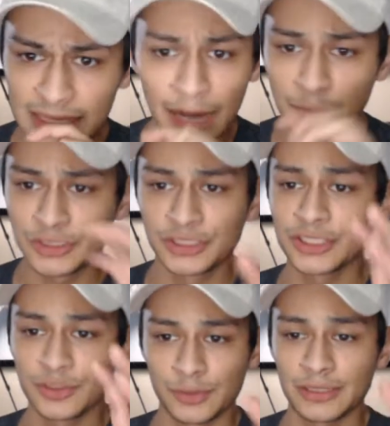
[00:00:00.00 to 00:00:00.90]
I was
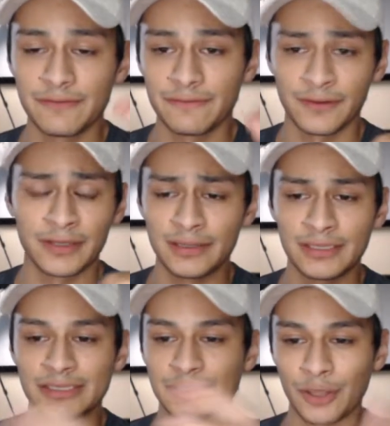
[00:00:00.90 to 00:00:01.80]
just really feeling
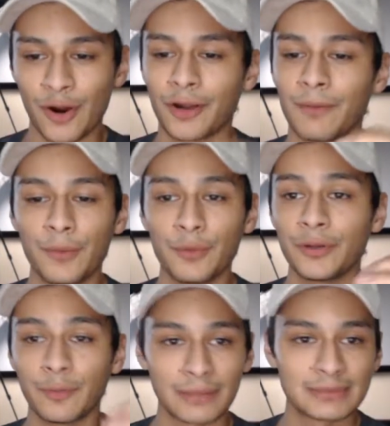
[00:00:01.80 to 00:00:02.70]
this dark,
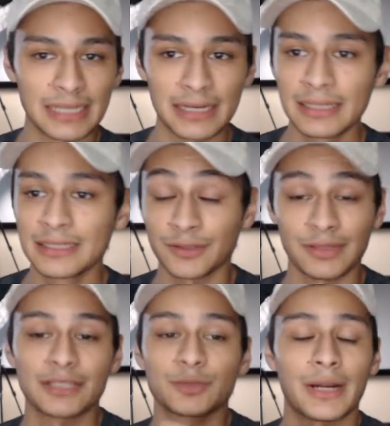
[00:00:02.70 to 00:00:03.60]
moody website, so
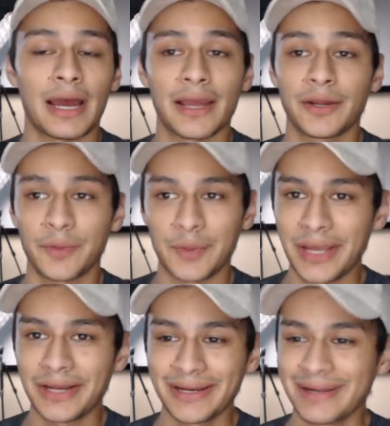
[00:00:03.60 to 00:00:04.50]
that's what I
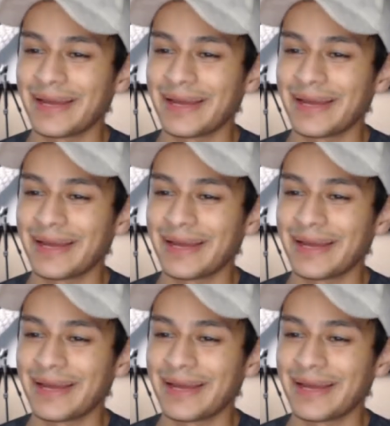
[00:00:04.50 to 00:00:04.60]
created.